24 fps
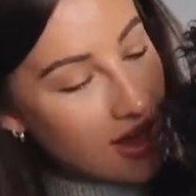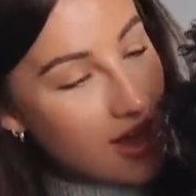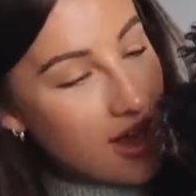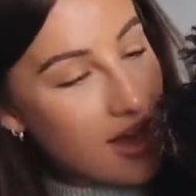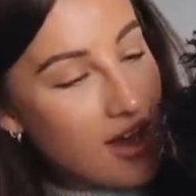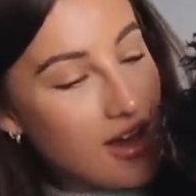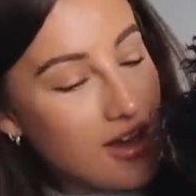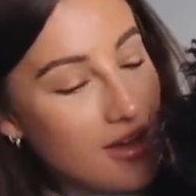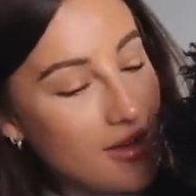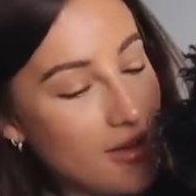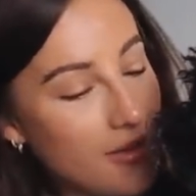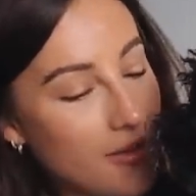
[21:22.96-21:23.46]

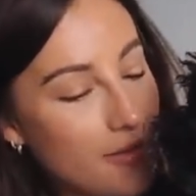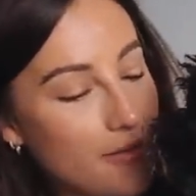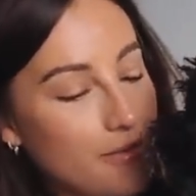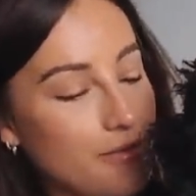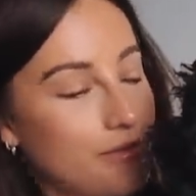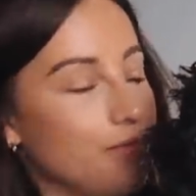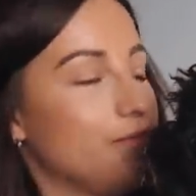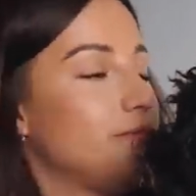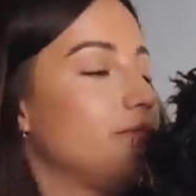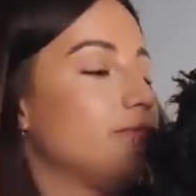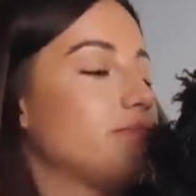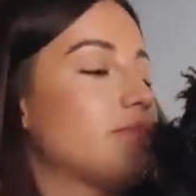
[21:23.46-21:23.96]
I'm
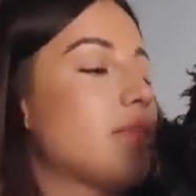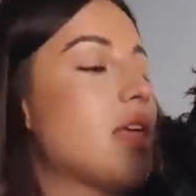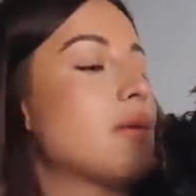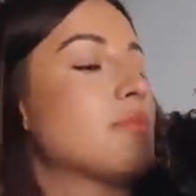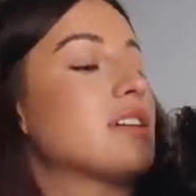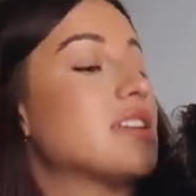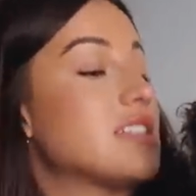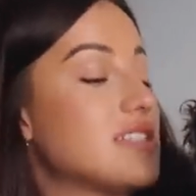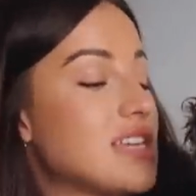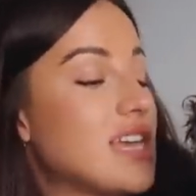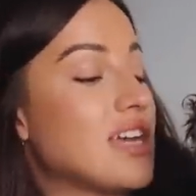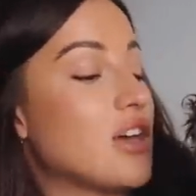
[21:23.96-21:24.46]

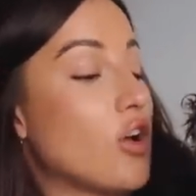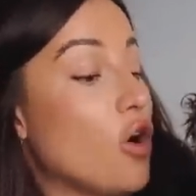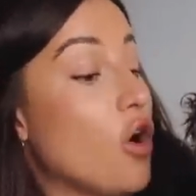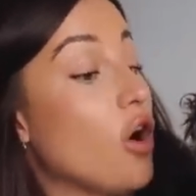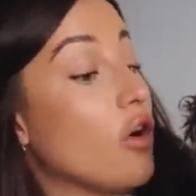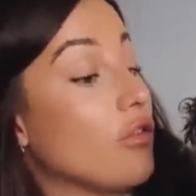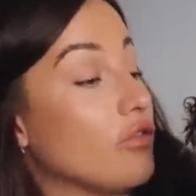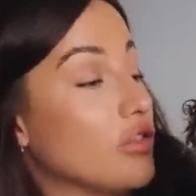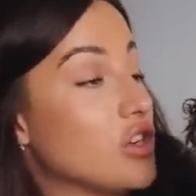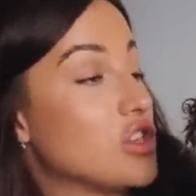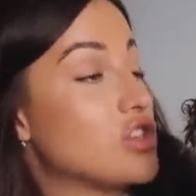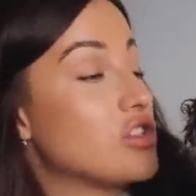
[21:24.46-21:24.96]
going to take it
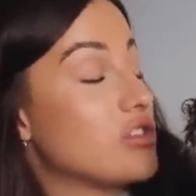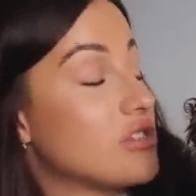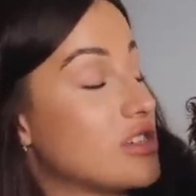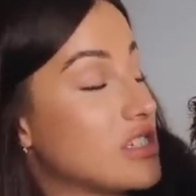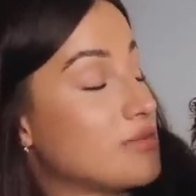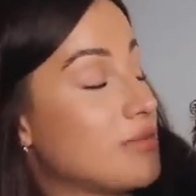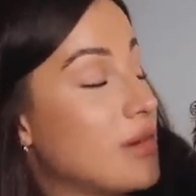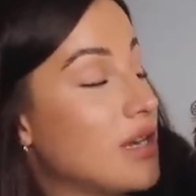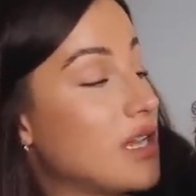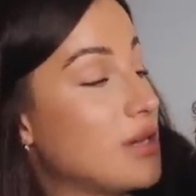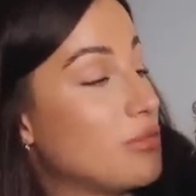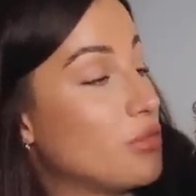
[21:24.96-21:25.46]
off because you're a
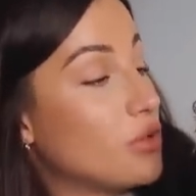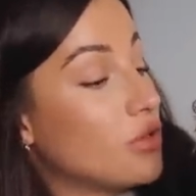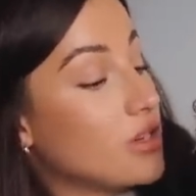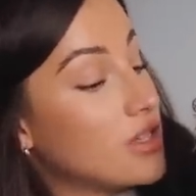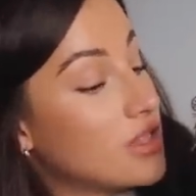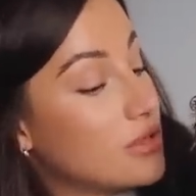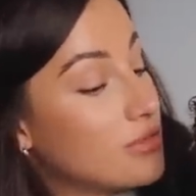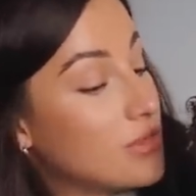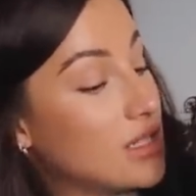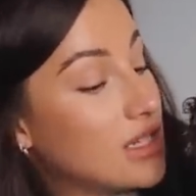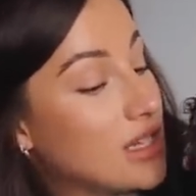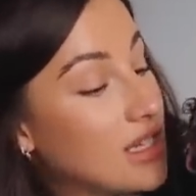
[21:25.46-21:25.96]
smelly boy
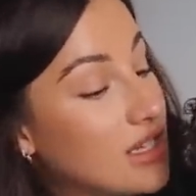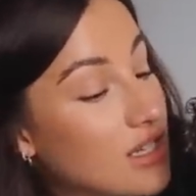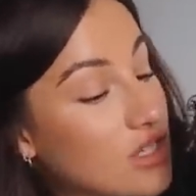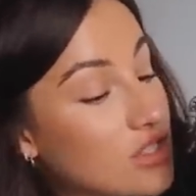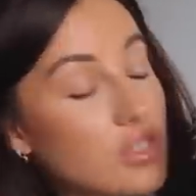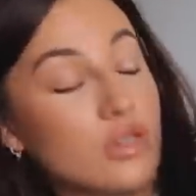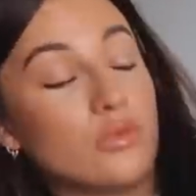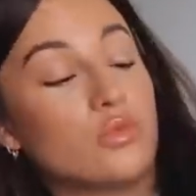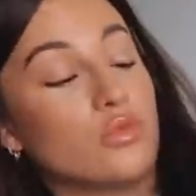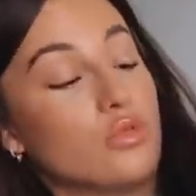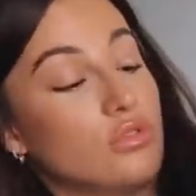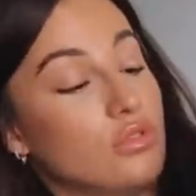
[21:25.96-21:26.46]
at the minute and I
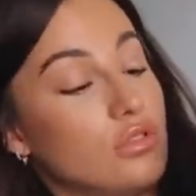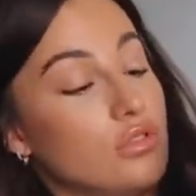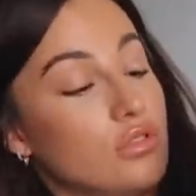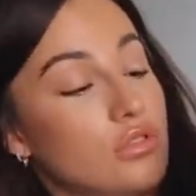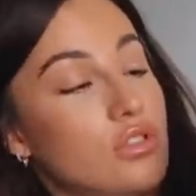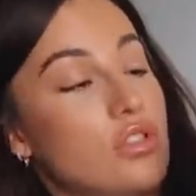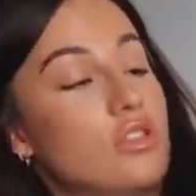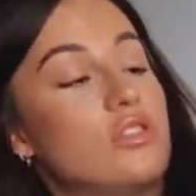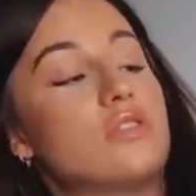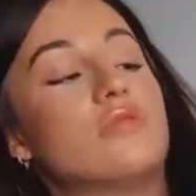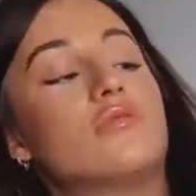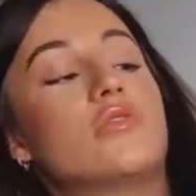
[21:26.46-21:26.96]
don't want
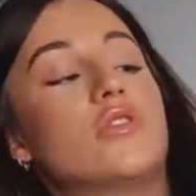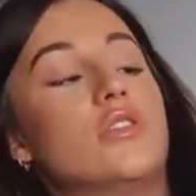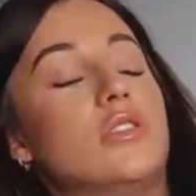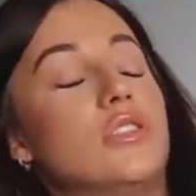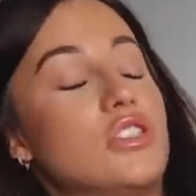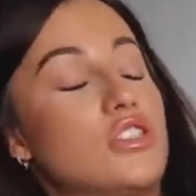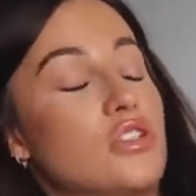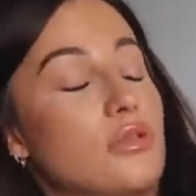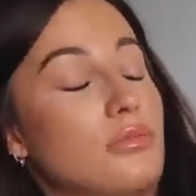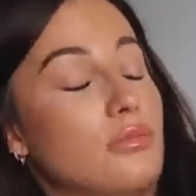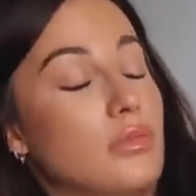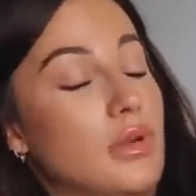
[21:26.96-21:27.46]
you to ruin
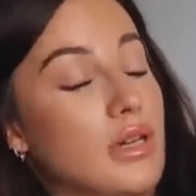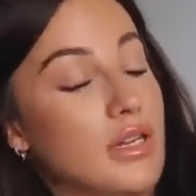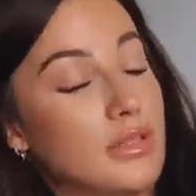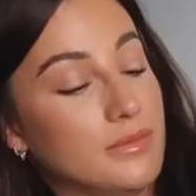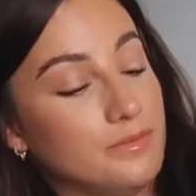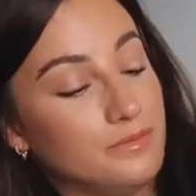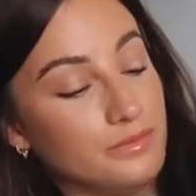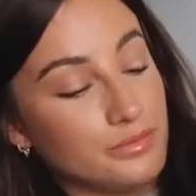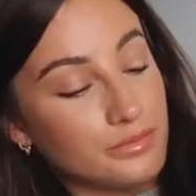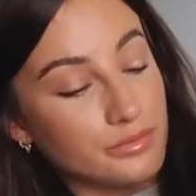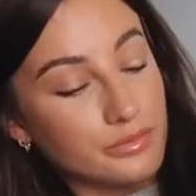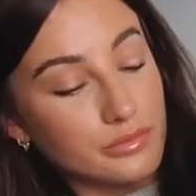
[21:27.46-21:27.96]
the jumper
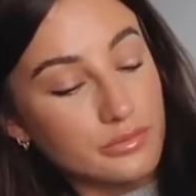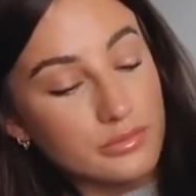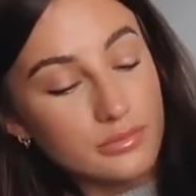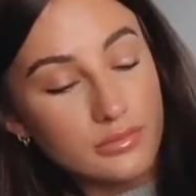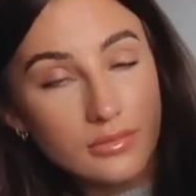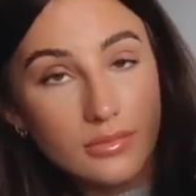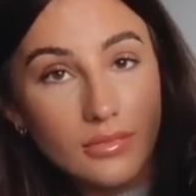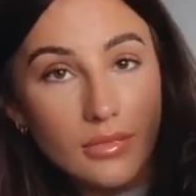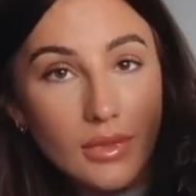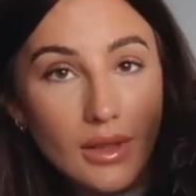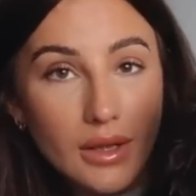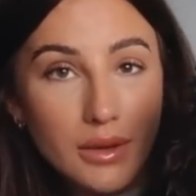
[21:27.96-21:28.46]

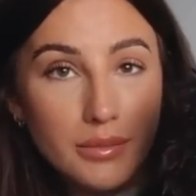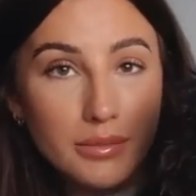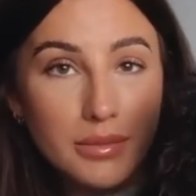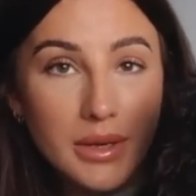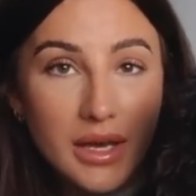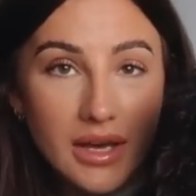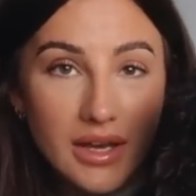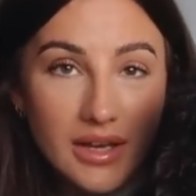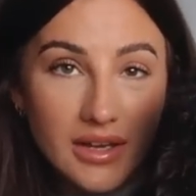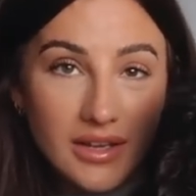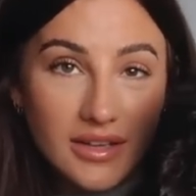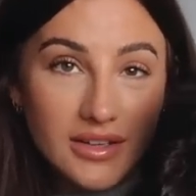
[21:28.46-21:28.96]

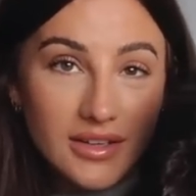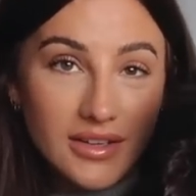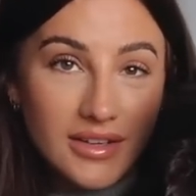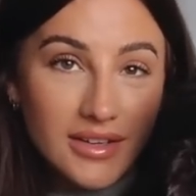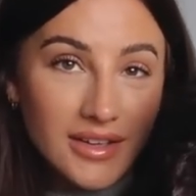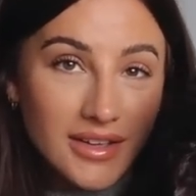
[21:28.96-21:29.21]
but